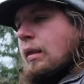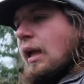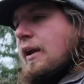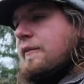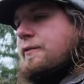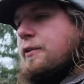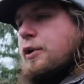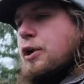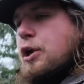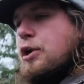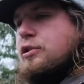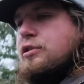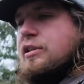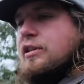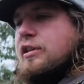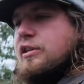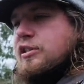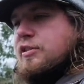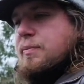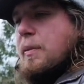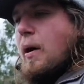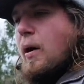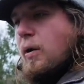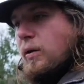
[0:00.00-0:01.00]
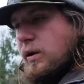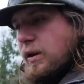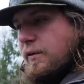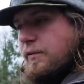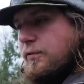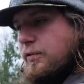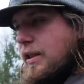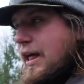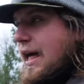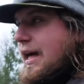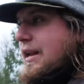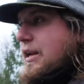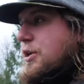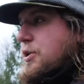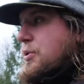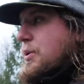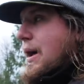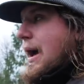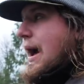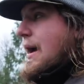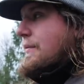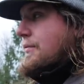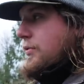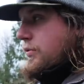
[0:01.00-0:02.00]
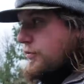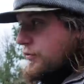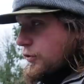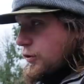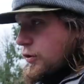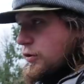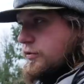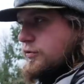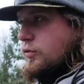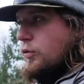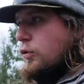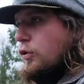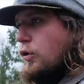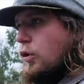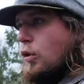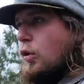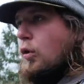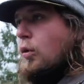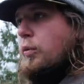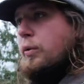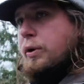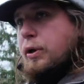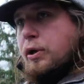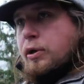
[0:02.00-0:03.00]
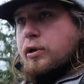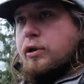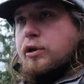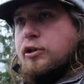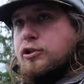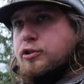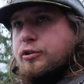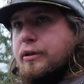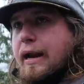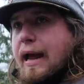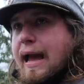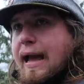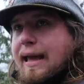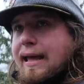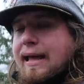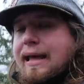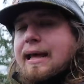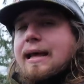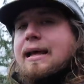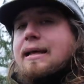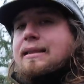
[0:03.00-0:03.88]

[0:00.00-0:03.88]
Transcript: If you're using a small enough lead and you have sort of hole where you can drag